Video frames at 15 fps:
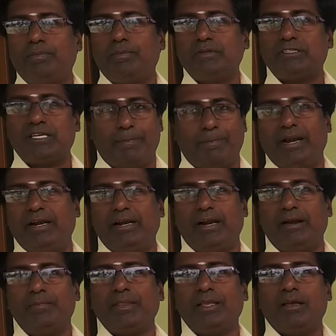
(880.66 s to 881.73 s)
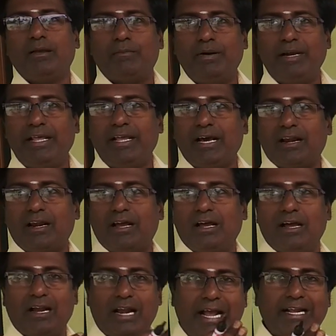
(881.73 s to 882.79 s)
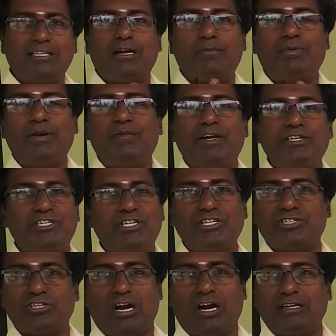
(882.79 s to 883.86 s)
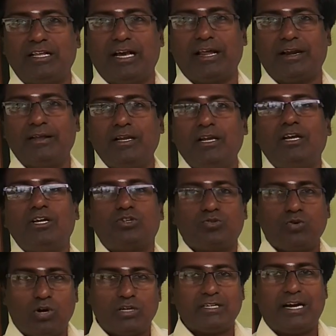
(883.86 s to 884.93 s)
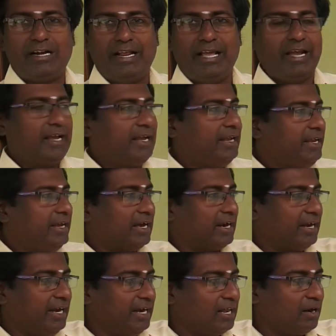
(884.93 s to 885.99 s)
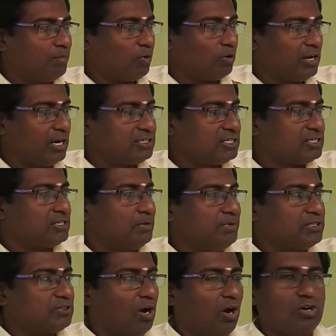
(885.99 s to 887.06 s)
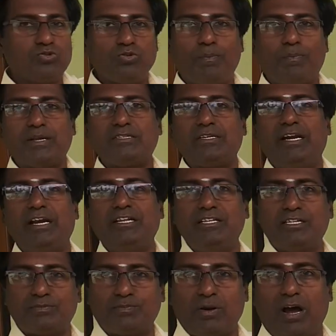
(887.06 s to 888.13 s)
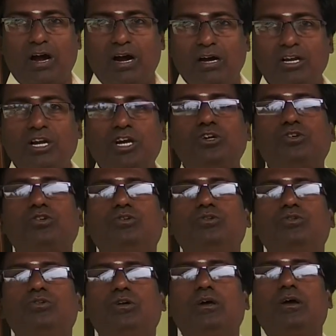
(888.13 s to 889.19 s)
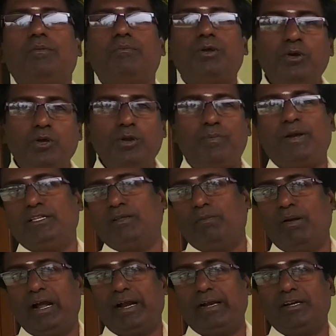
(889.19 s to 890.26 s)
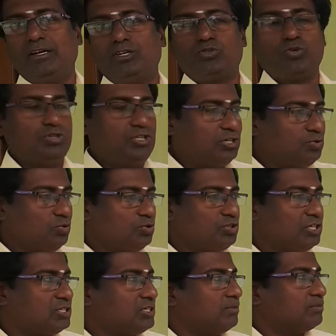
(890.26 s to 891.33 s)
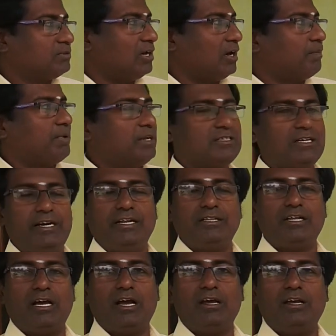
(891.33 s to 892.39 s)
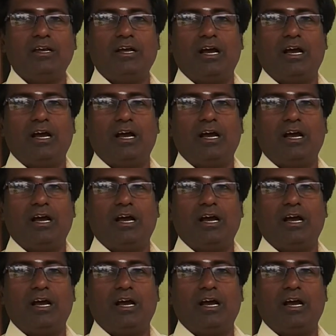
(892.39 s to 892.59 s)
separated. But here, like that prevention is not there. So that here renal portal system is also present in this frog to purify the blood. So the two systems are present in the